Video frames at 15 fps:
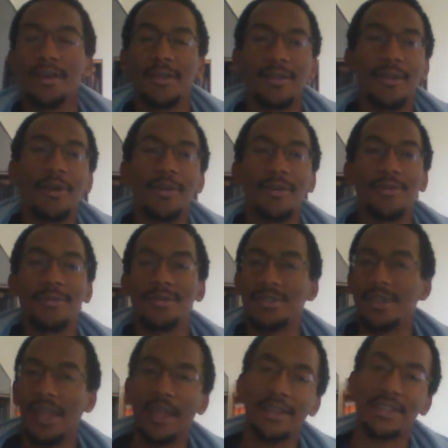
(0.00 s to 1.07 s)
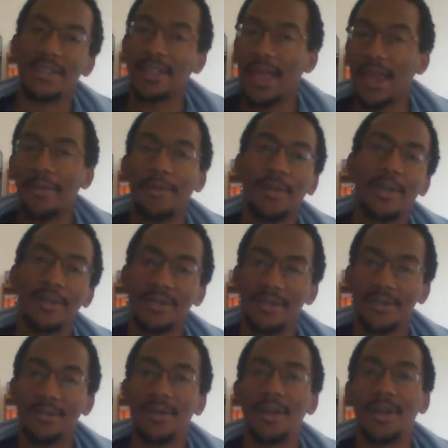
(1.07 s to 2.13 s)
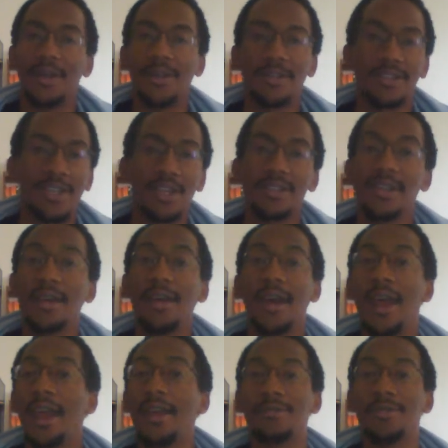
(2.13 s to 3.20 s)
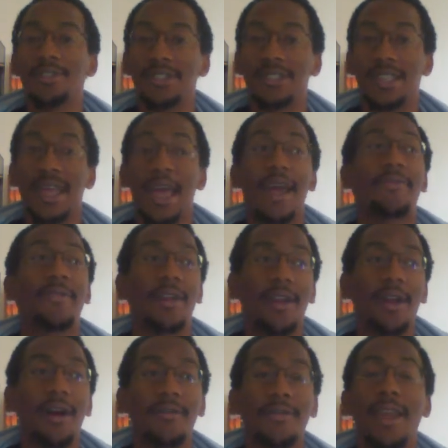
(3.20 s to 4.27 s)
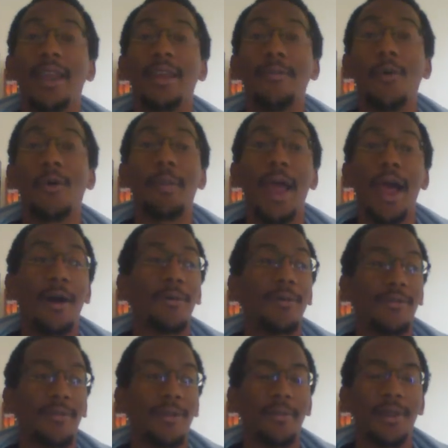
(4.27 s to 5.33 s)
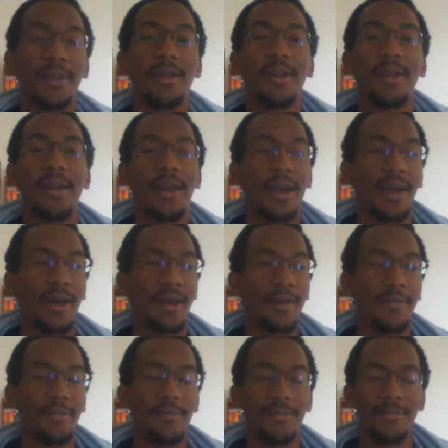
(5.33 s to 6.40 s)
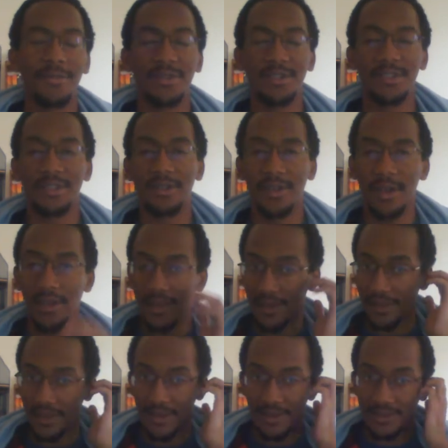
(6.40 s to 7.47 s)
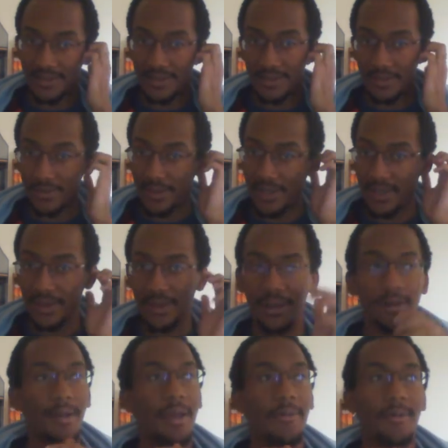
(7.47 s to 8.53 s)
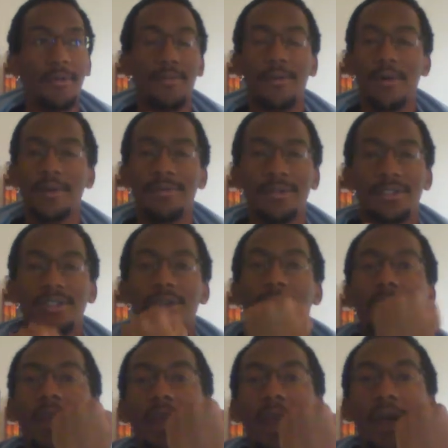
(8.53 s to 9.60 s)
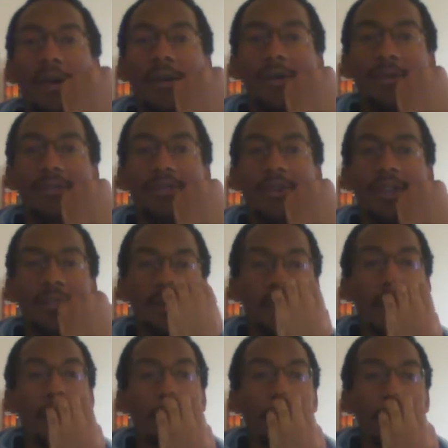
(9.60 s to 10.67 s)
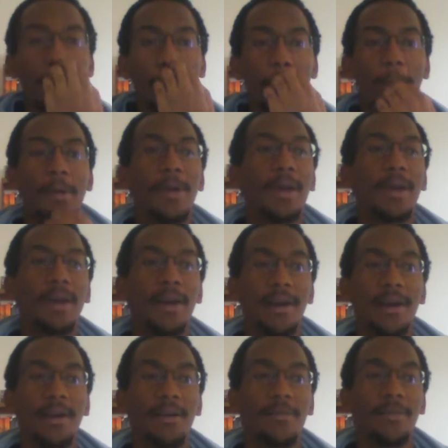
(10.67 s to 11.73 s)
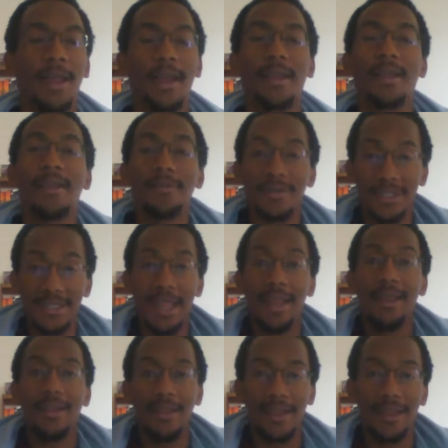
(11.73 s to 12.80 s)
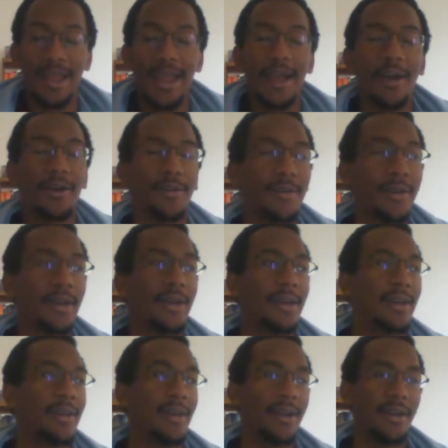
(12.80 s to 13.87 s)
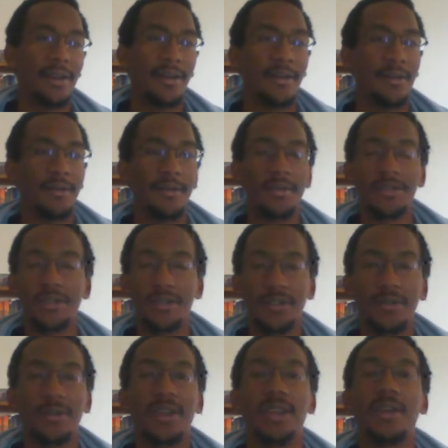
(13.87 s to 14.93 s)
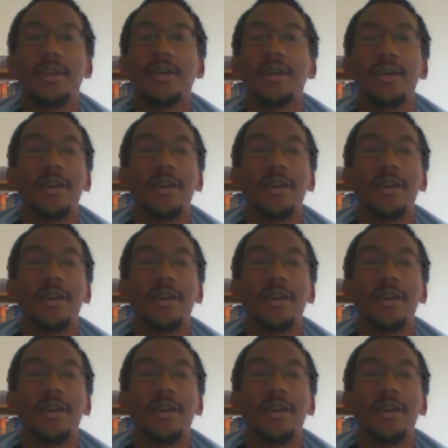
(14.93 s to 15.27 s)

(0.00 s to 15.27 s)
Goto was like slapping Suzuki on the chest, and he was just laughing it off, gaining more power from it. Suzuki at one point was choking out Goto at the top rope, like he was dangling down. Suzuki